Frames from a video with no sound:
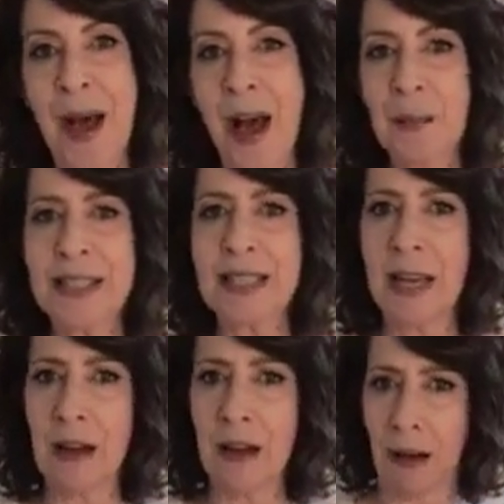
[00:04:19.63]
And we
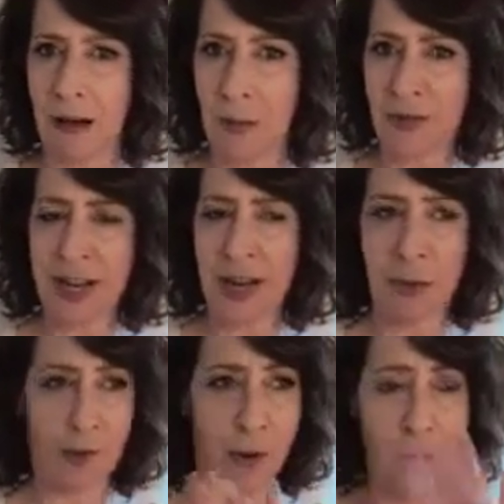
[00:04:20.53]
say, "Oh, we have to
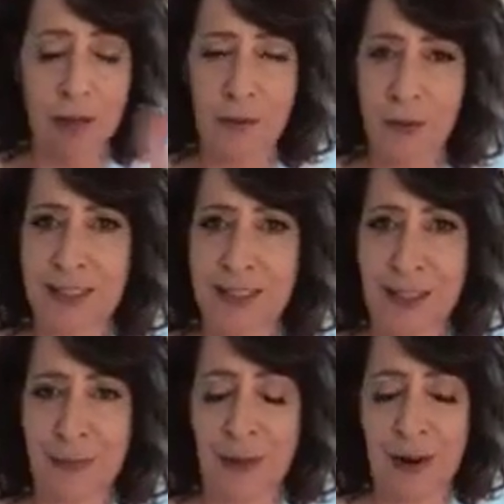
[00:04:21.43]
get rid of all of your
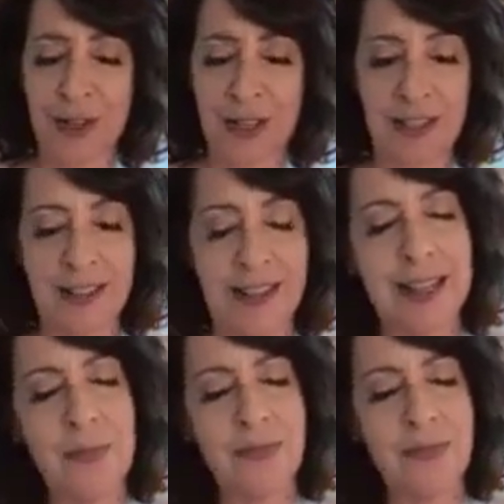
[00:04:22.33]
existing furniture."